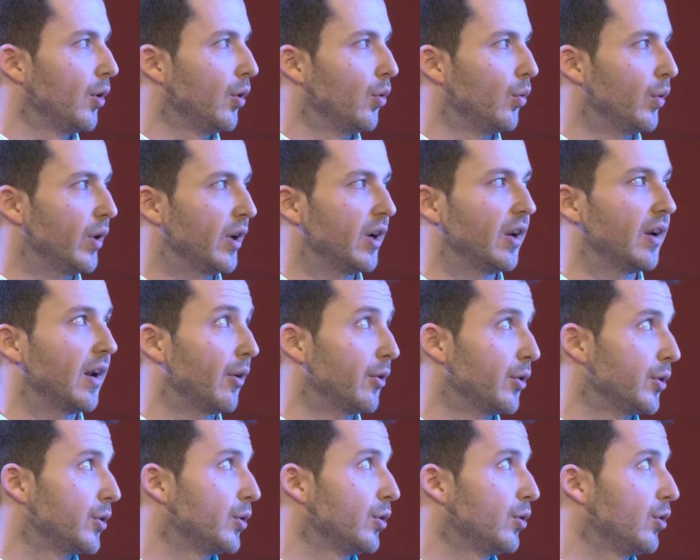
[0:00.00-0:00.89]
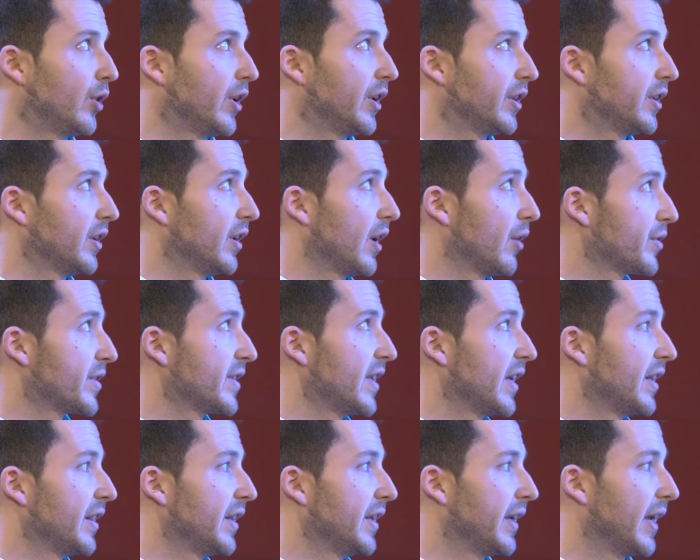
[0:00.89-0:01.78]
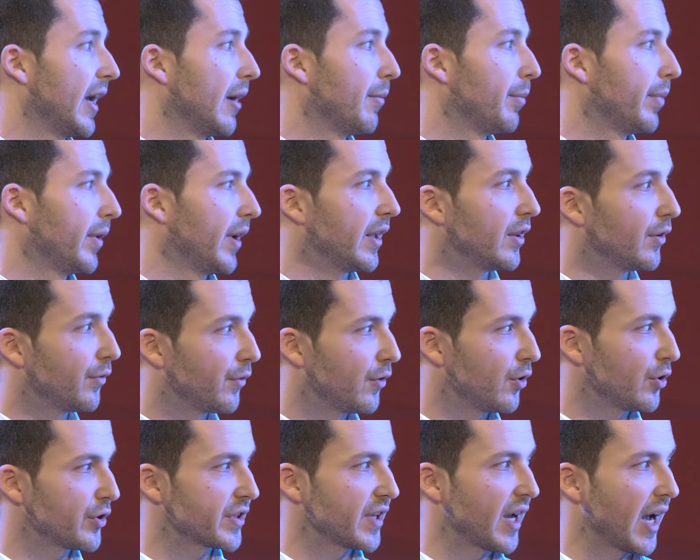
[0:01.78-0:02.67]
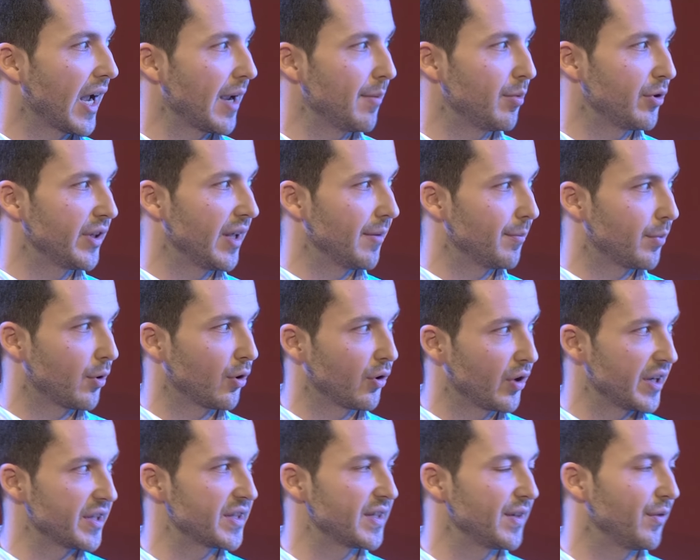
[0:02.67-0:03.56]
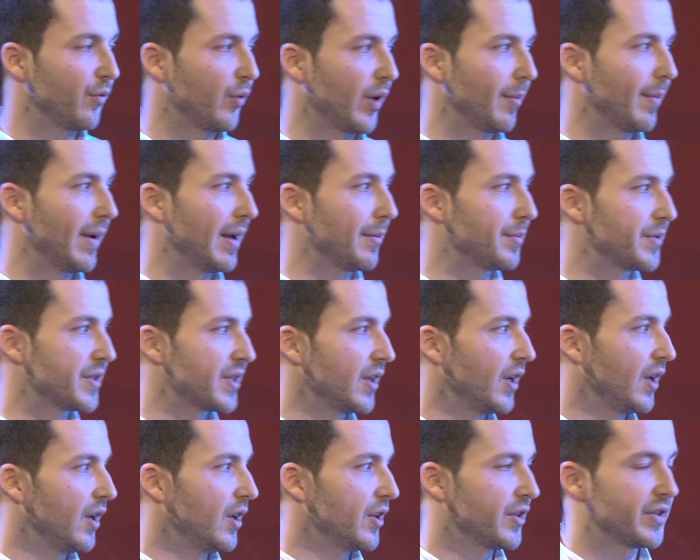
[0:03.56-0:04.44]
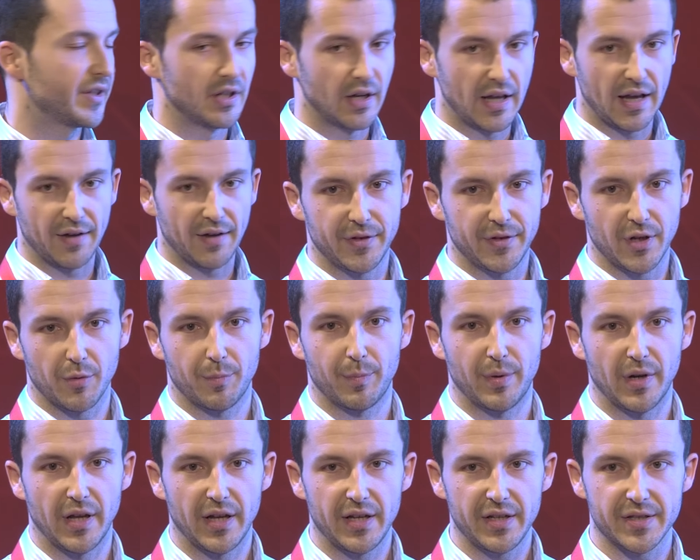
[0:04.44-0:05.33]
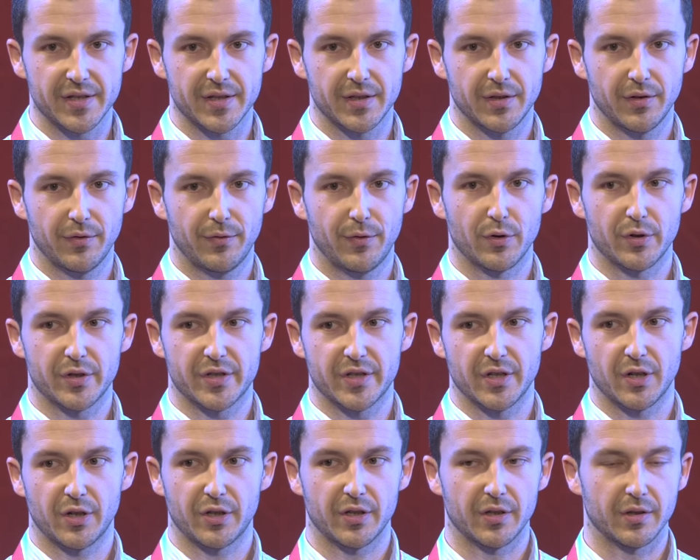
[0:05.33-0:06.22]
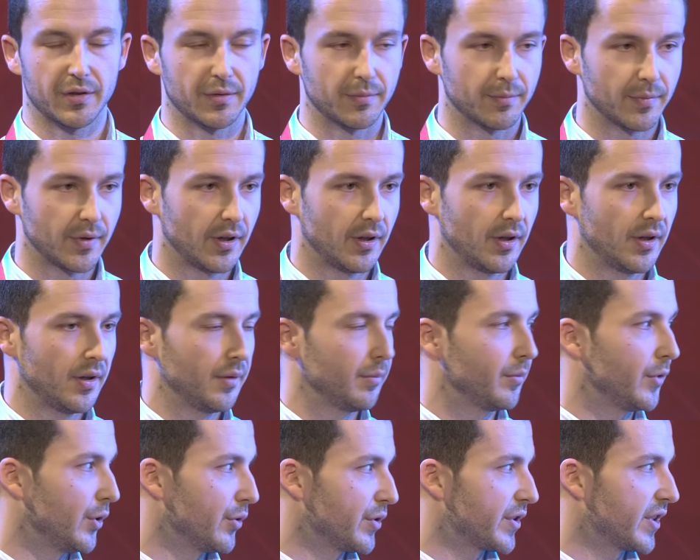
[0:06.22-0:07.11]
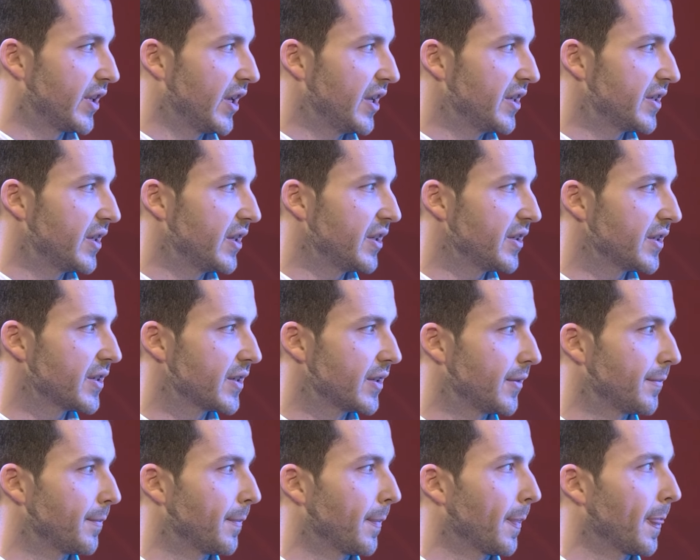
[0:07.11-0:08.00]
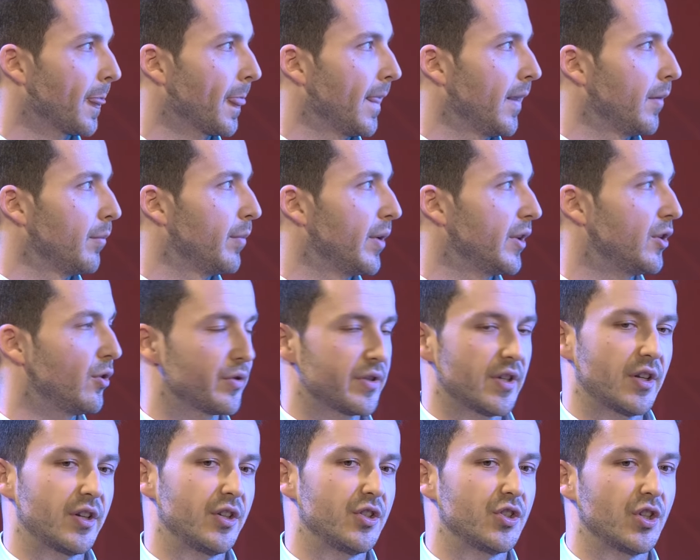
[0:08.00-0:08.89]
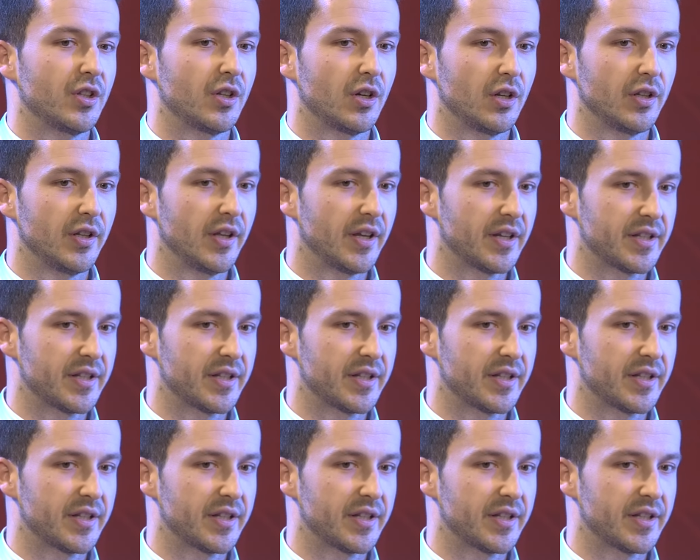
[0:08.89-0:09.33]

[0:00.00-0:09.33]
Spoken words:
will allow you to create an outstanding app. And of course, hybrid and progressive web apps still their place for certain use cases, but those are in general the